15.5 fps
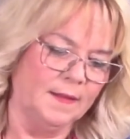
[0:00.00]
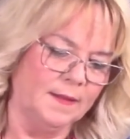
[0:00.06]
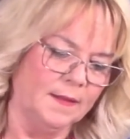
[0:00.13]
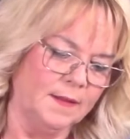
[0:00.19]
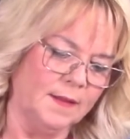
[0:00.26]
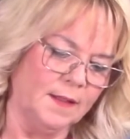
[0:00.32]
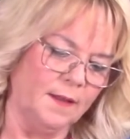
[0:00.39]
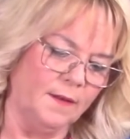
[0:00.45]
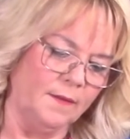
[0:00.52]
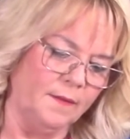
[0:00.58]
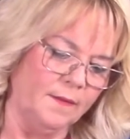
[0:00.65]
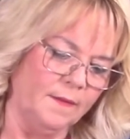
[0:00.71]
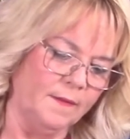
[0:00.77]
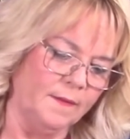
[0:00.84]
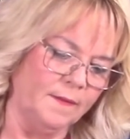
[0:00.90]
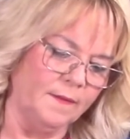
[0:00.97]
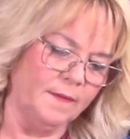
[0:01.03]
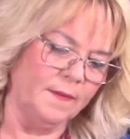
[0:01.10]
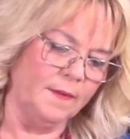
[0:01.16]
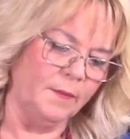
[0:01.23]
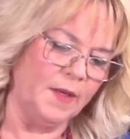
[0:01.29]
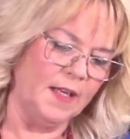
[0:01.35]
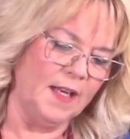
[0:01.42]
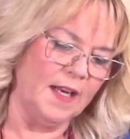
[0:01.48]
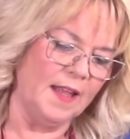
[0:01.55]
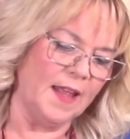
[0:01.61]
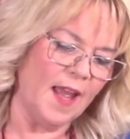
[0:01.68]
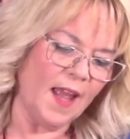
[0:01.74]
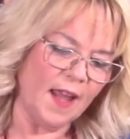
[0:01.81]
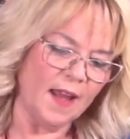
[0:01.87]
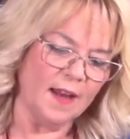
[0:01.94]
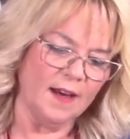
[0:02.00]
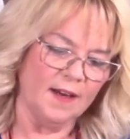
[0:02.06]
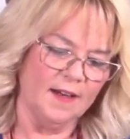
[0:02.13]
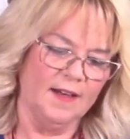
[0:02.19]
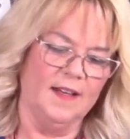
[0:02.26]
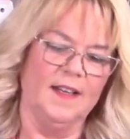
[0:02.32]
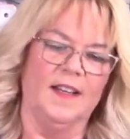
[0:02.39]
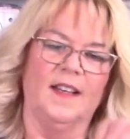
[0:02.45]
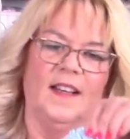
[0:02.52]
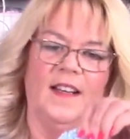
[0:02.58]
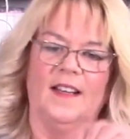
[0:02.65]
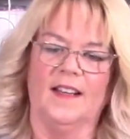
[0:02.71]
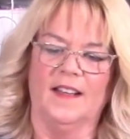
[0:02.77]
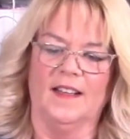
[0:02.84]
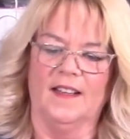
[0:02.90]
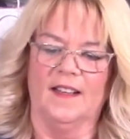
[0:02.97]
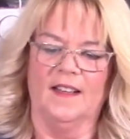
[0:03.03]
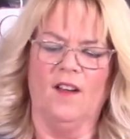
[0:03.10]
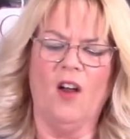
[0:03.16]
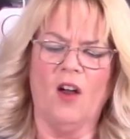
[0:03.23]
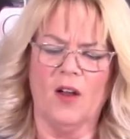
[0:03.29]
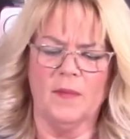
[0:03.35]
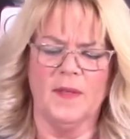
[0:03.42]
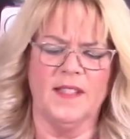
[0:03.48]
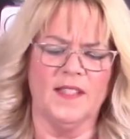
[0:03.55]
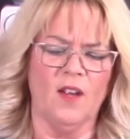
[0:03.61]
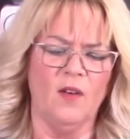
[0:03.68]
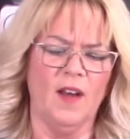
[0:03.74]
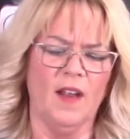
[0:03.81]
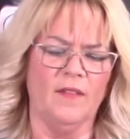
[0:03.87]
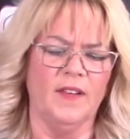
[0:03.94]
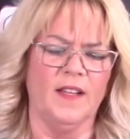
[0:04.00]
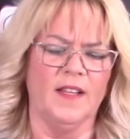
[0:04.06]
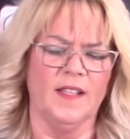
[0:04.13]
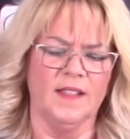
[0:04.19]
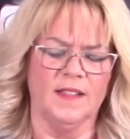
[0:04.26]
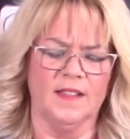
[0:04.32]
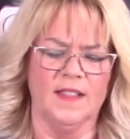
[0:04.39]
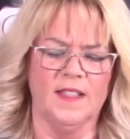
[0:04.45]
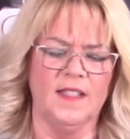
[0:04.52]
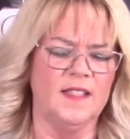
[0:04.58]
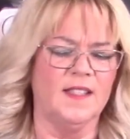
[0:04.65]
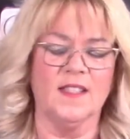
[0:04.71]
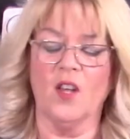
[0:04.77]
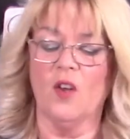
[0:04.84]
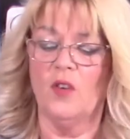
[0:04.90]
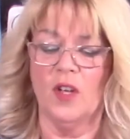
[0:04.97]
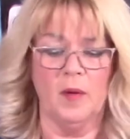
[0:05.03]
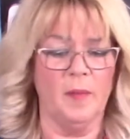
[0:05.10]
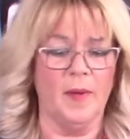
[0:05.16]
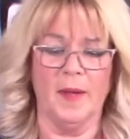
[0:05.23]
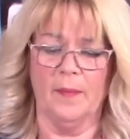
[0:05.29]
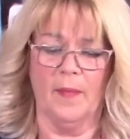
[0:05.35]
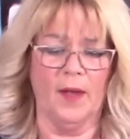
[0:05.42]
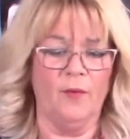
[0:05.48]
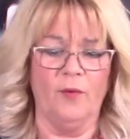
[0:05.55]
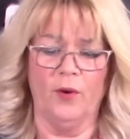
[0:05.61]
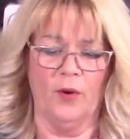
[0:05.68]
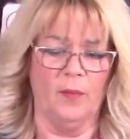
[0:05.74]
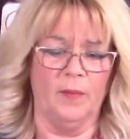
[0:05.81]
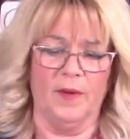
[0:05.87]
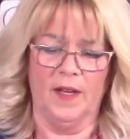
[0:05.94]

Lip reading: So we're nearly there. Oh, I'm so loving this. This is so going to be in my room.